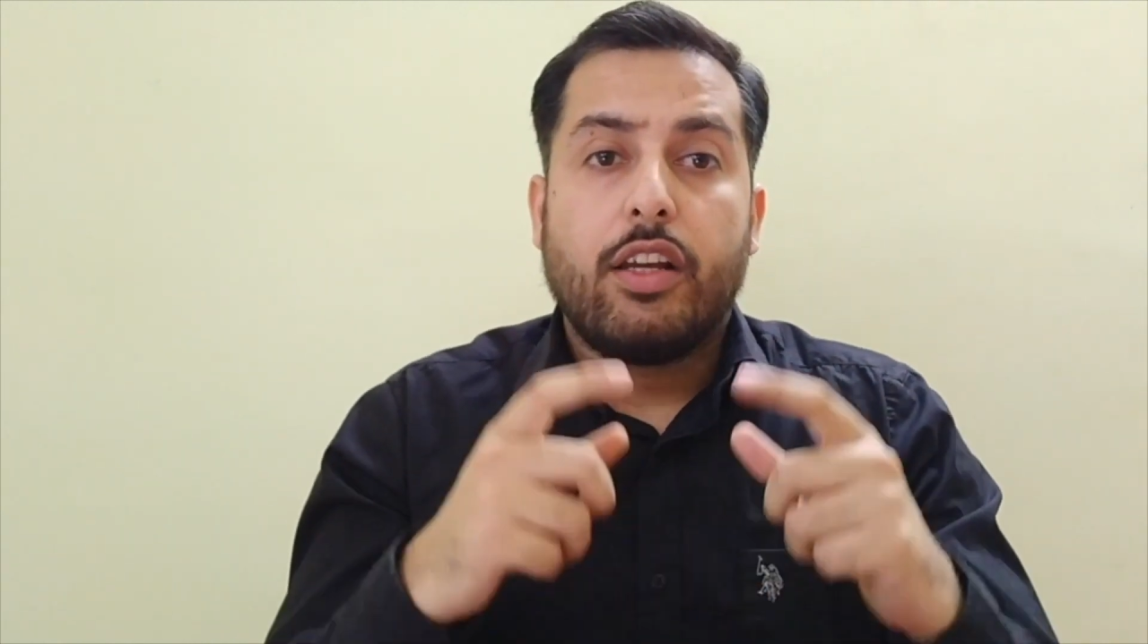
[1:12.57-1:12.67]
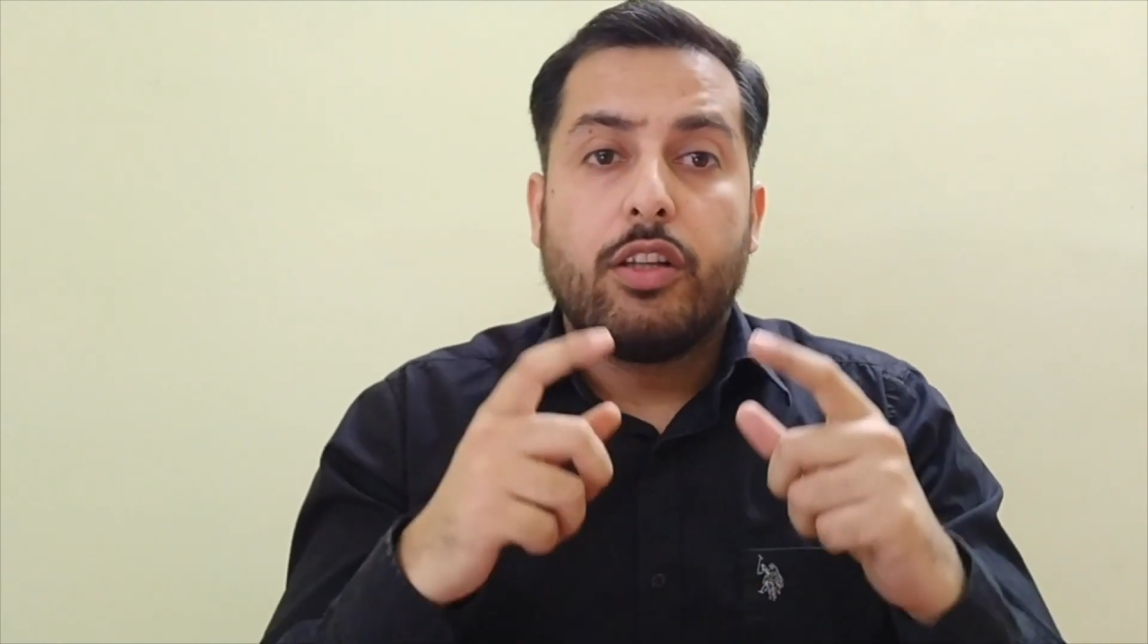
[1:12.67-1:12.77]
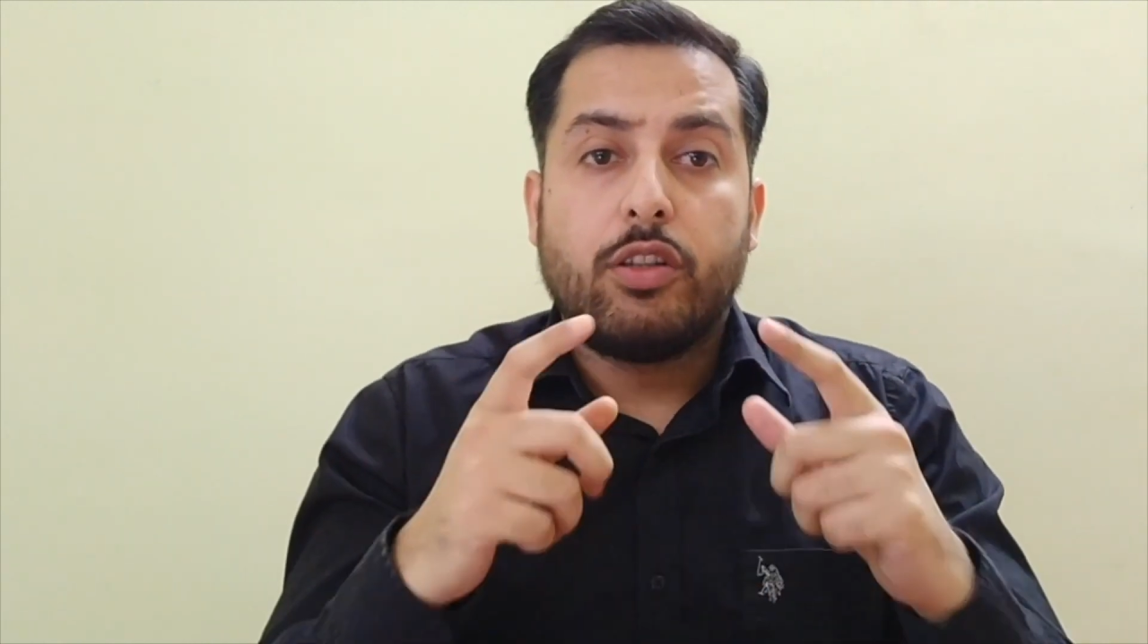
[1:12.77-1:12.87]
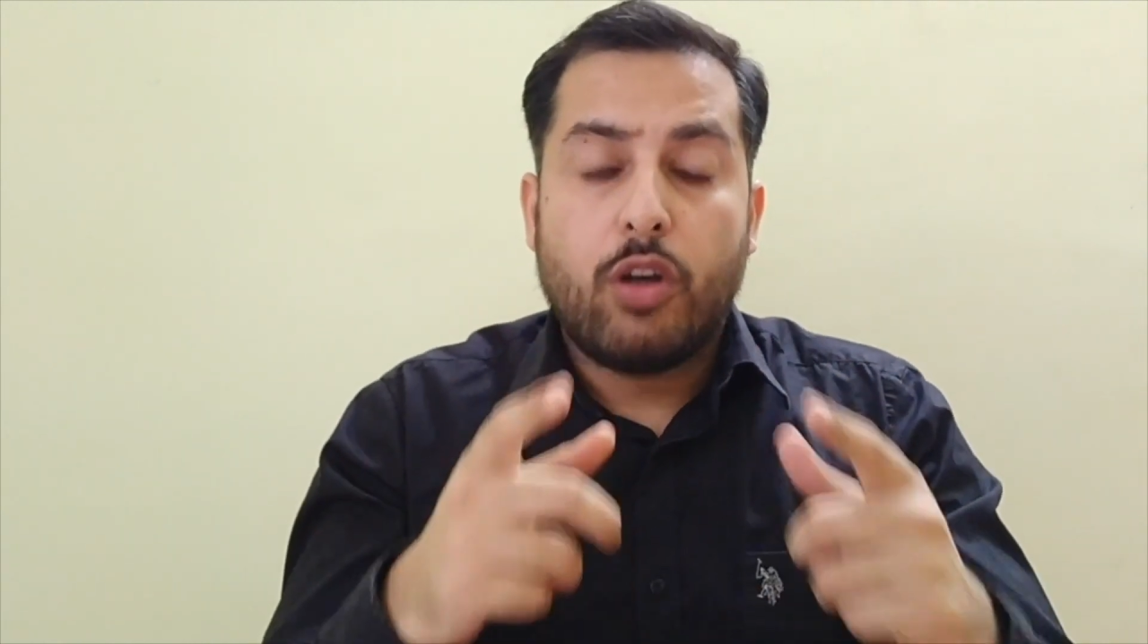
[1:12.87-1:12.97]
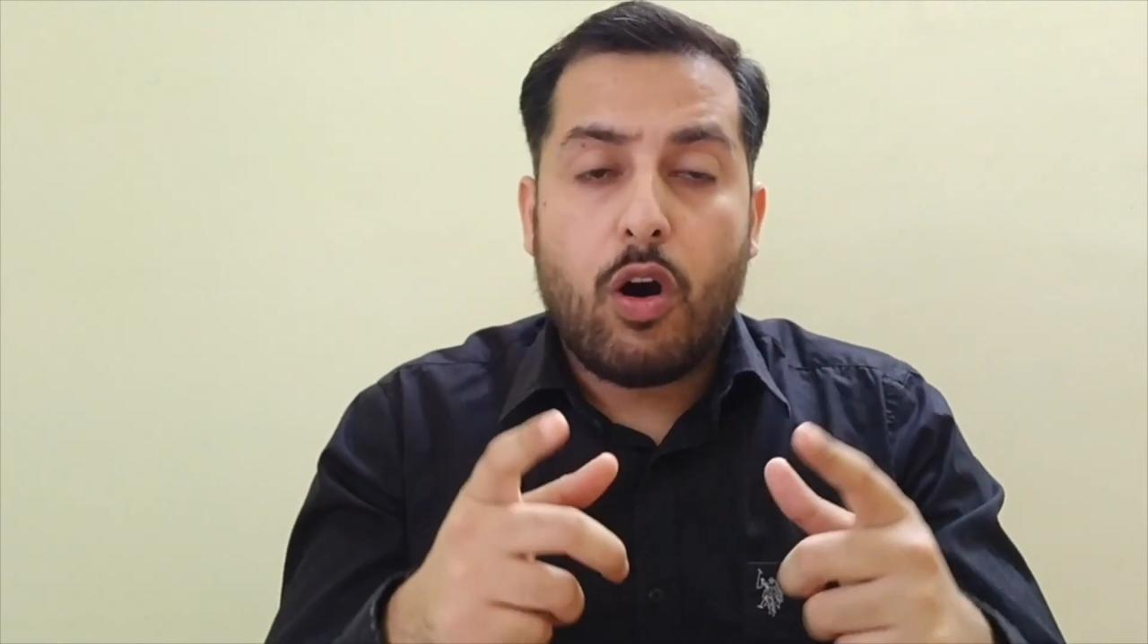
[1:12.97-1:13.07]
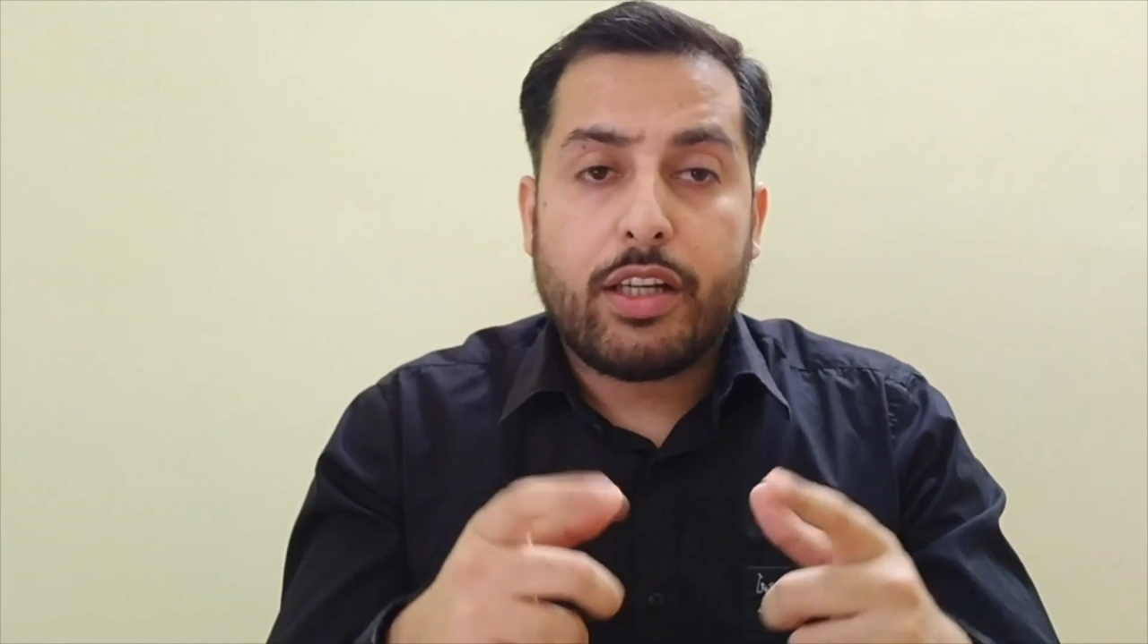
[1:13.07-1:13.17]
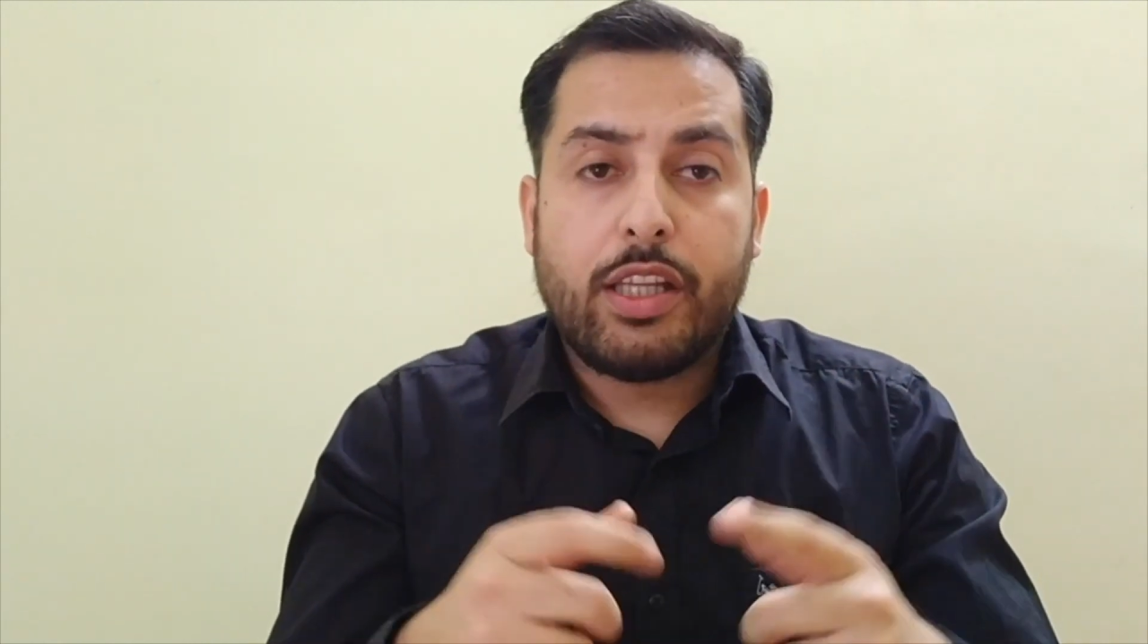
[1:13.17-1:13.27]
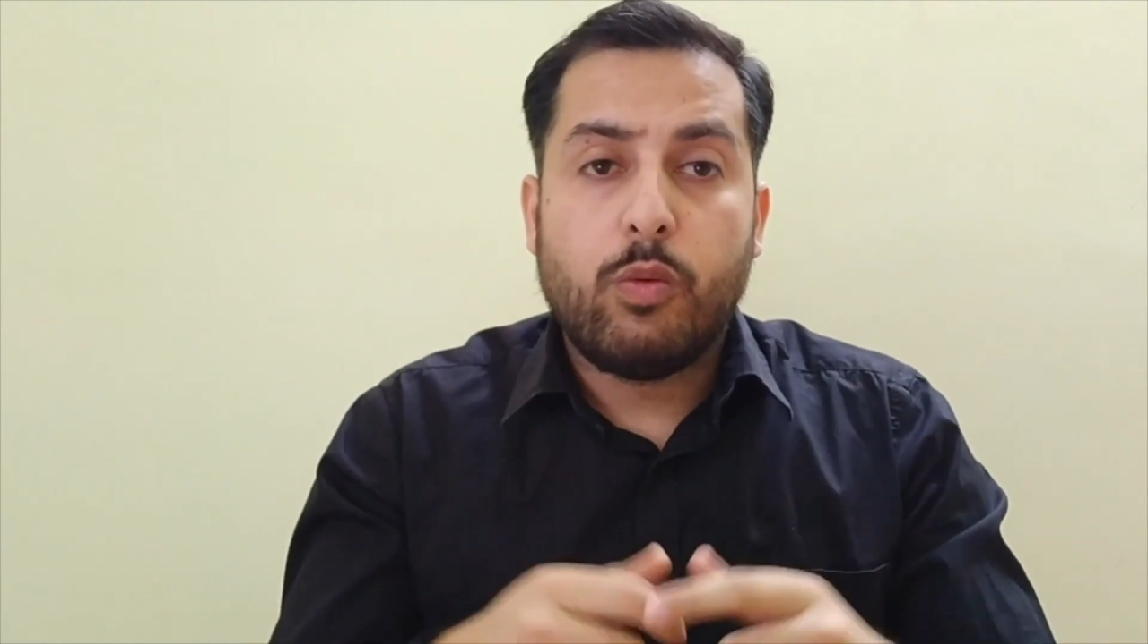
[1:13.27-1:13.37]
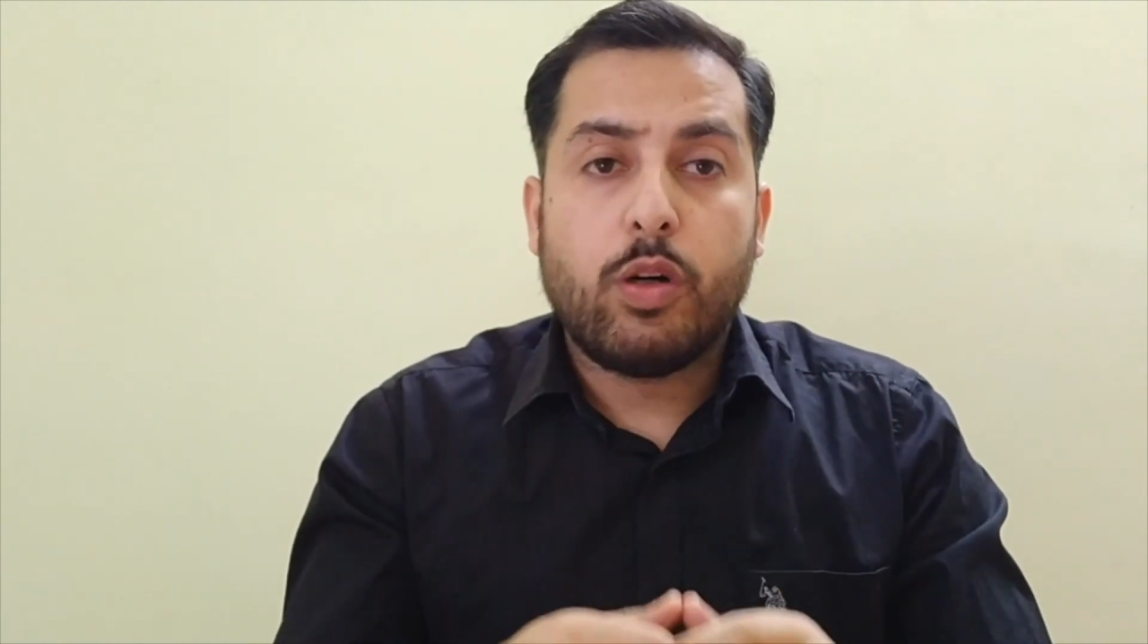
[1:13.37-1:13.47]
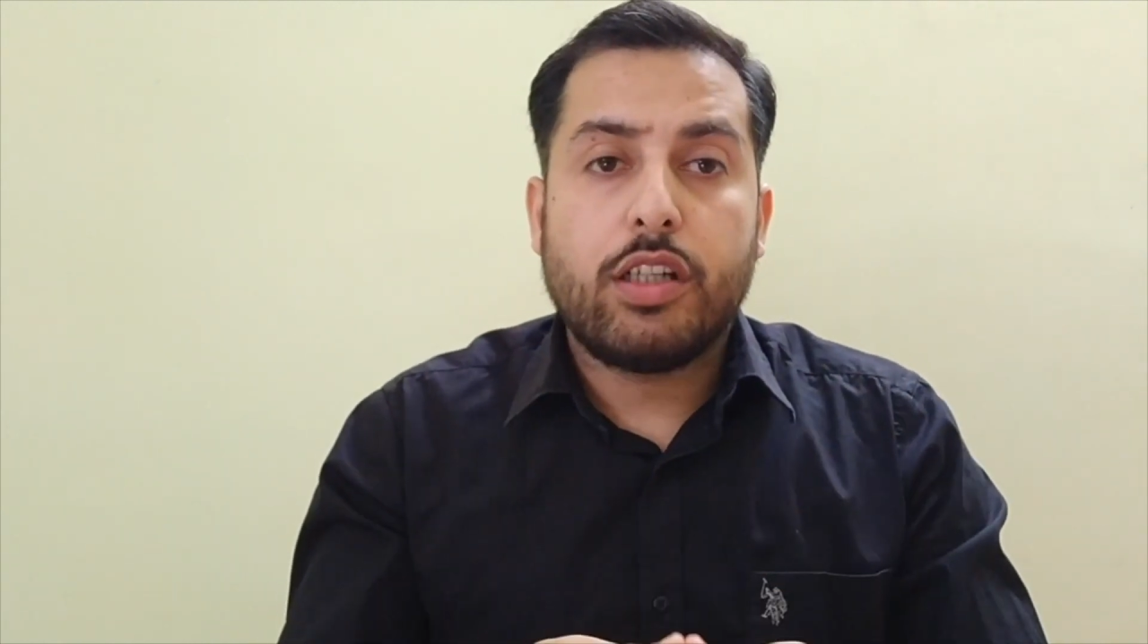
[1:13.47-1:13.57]
your
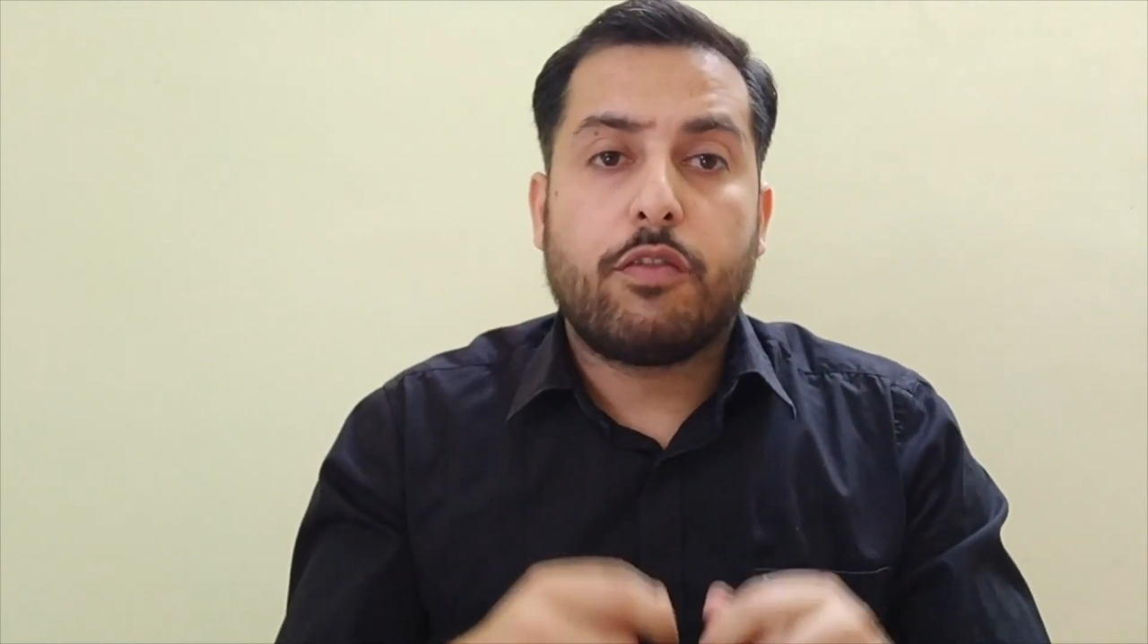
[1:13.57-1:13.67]
keywords